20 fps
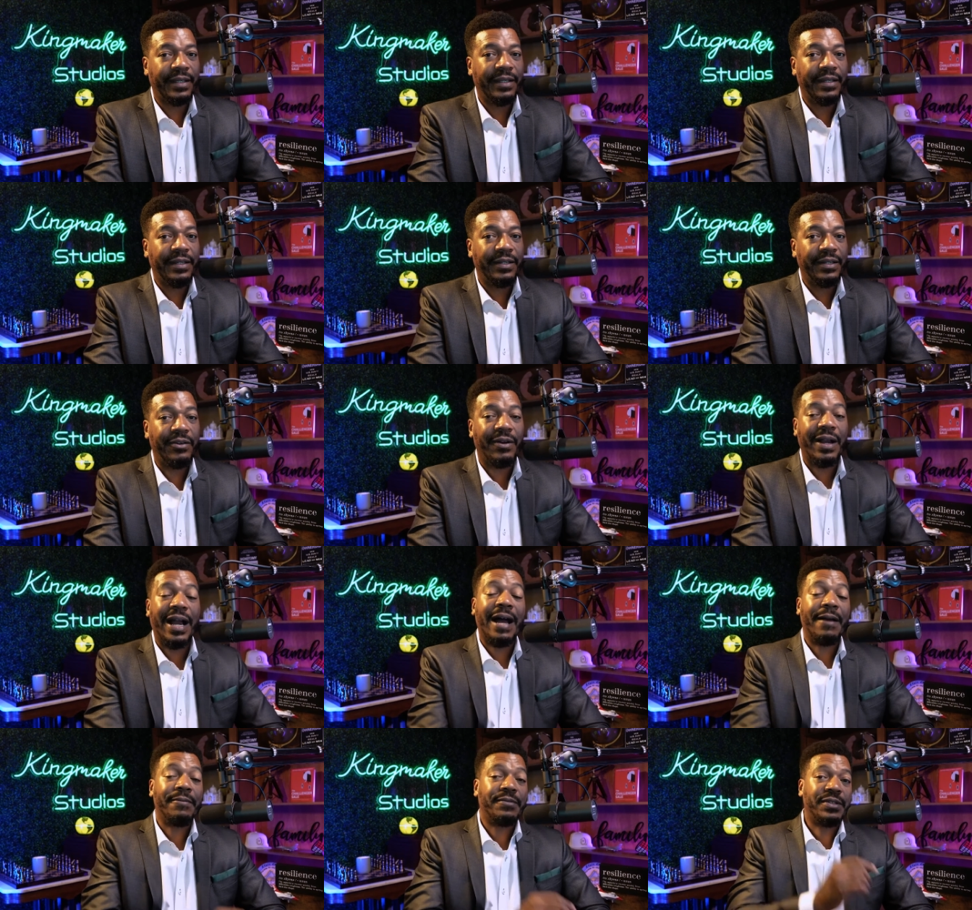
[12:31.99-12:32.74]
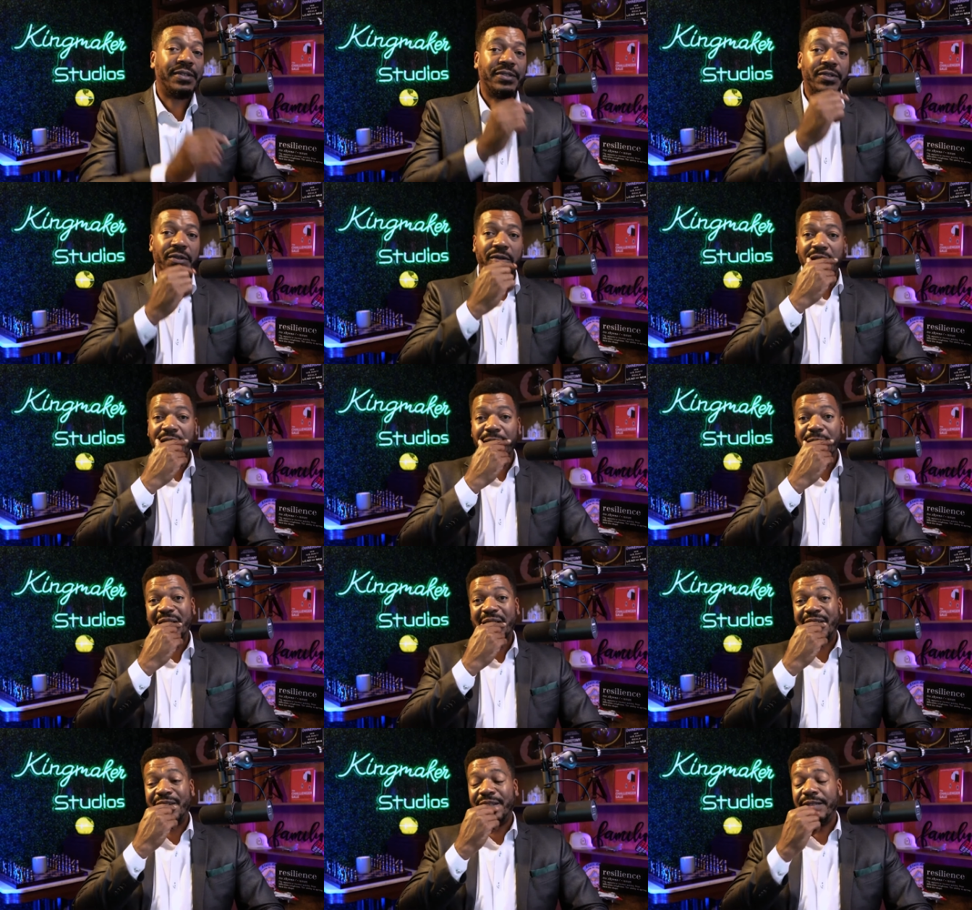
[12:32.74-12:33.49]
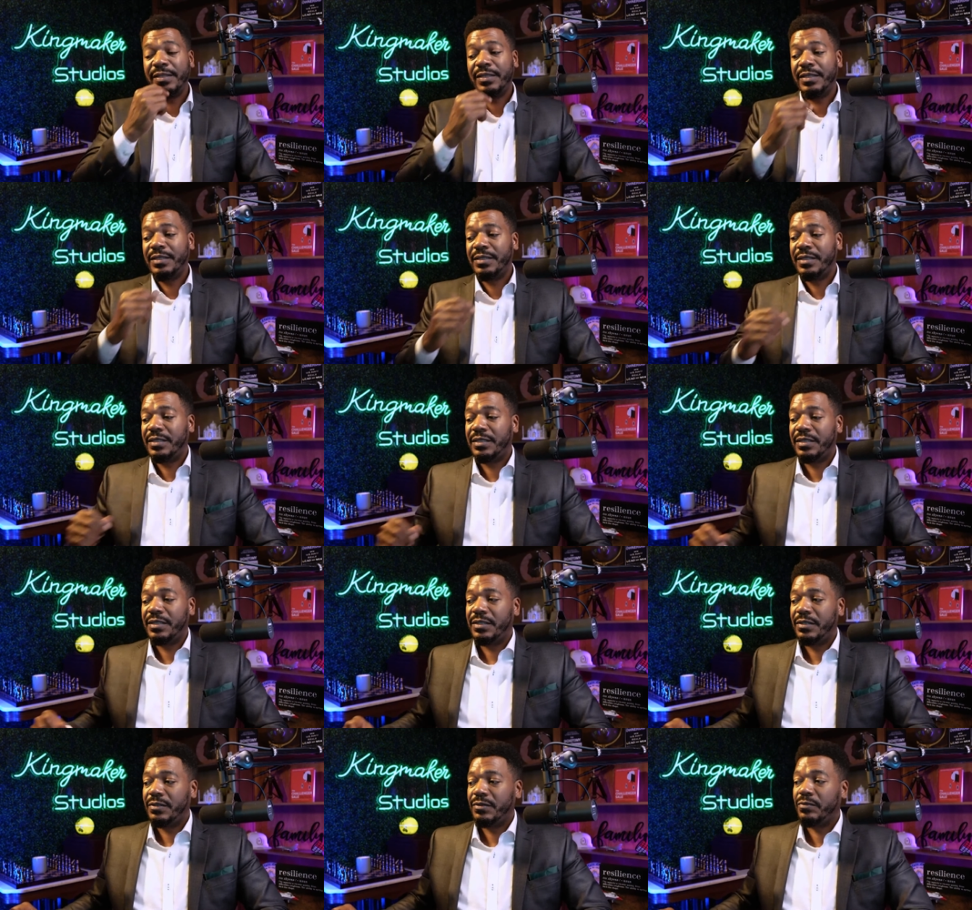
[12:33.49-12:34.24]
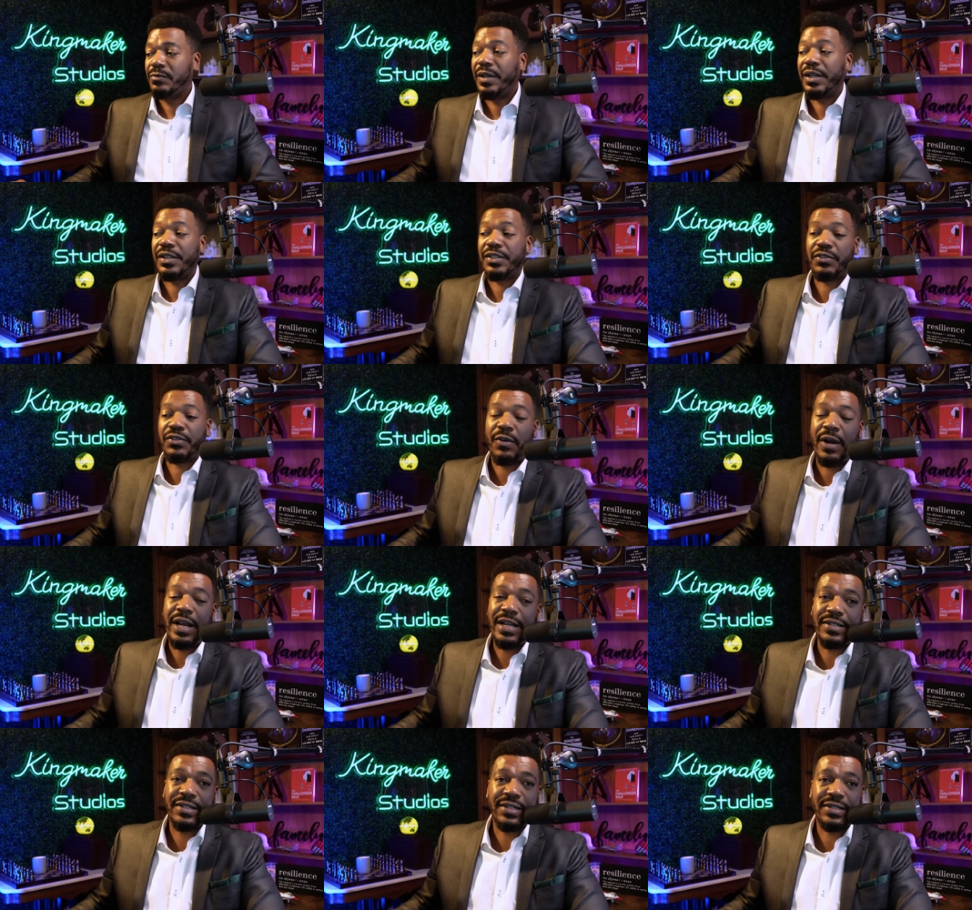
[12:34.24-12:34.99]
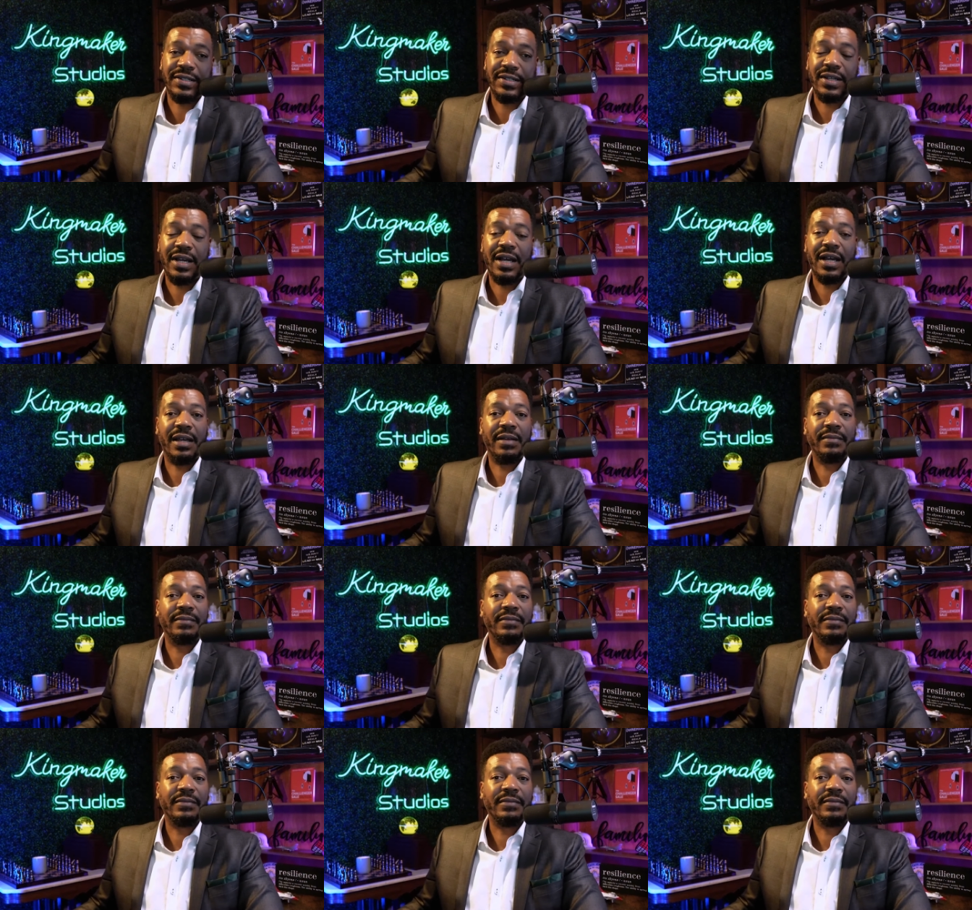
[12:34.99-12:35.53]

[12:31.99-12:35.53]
your options are limited when it's crisis time,